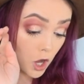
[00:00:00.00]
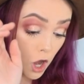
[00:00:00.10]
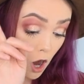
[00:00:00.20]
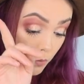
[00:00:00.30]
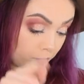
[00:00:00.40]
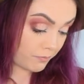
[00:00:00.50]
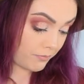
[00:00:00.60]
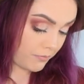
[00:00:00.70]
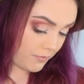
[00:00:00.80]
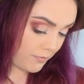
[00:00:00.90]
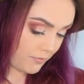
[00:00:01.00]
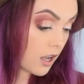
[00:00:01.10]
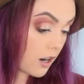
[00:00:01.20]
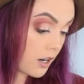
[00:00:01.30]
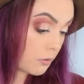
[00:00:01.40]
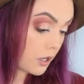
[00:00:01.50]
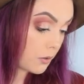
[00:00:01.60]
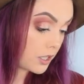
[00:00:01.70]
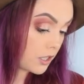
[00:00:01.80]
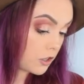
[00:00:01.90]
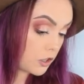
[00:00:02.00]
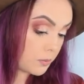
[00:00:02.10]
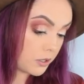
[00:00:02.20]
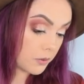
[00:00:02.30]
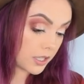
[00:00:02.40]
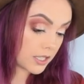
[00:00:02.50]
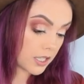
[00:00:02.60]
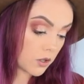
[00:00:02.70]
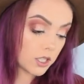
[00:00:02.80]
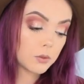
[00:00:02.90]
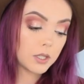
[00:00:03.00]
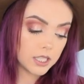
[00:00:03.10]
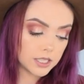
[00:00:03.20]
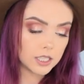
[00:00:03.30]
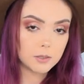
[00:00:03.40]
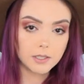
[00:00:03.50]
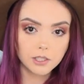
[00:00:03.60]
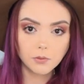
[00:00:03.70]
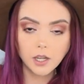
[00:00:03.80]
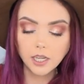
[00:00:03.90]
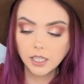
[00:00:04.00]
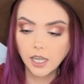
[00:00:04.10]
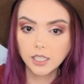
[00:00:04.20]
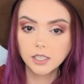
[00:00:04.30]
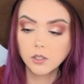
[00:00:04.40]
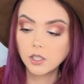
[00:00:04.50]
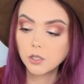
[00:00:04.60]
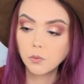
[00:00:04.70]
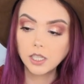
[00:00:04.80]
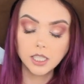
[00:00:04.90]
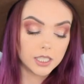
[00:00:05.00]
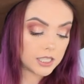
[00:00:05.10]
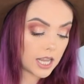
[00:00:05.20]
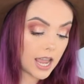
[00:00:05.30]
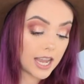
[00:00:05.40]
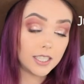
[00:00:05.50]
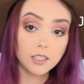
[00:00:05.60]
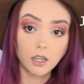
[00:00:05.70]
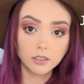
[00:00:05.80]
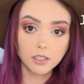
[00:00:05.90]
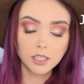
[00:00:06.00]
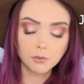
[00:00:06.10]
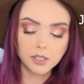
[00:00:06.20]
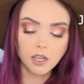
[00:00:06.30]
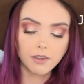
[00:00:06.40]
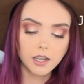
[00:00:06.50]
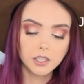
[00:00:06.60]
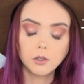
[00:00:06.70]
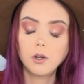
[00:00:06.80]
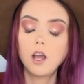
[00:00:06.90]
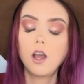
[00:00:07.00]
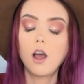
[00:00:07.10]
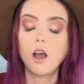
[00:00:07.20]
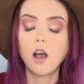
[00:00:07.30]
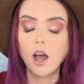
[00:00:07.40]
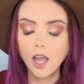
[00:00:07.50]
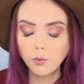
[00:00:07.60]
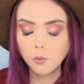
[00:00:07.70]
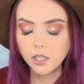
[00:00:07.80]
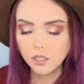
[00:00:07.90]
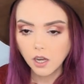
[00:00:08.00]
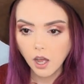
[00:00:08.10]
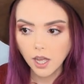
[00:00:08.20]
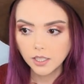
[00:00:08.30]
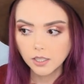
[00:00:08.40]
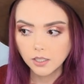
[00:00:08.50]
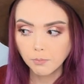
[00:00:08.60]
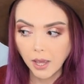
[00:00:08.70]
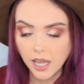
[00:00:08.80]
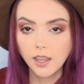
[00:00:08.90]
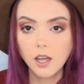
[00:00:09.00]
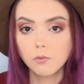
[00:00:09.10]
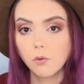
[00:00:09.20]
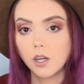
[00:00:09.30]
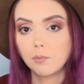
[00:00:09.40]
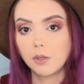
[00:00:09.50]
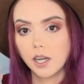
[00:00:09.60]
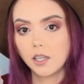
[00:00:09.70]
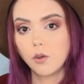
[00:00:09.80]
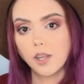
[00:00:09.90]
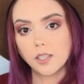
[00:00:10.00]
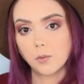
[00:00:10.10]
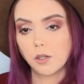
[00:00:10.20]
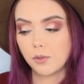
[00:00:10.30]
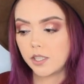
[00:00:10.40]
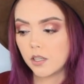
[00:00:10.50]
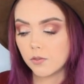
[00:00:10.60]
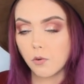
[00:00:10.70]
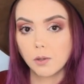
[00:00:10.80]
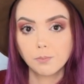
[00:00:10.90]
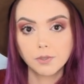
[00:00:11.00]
No. All right, we'll go into the Juice Beauty one because I know this one is an expensive one. Yes, so this one is $80 in retail value. I would not pay that for it, but I know that's what it retails for.